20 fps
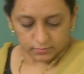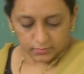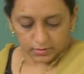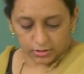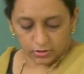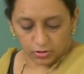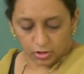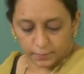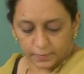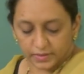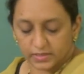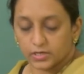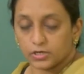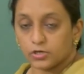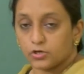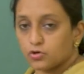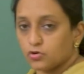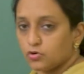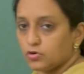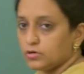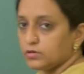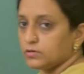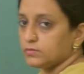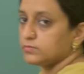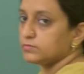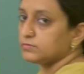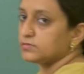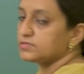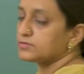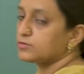cannot be
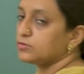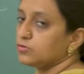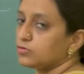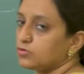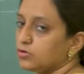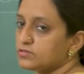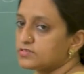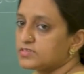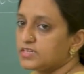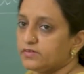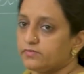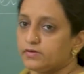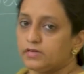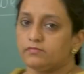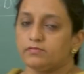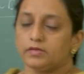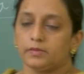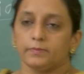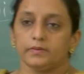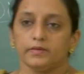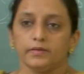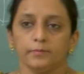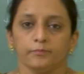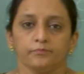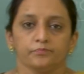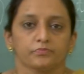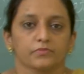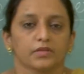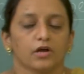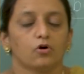controlled, this glucose level will
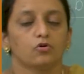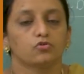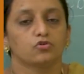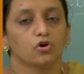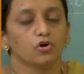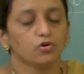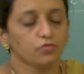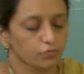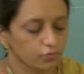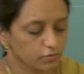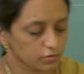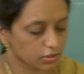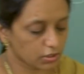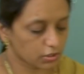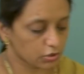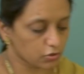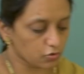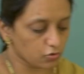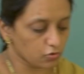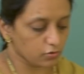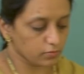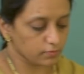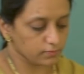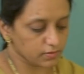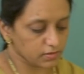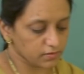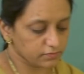be out of control.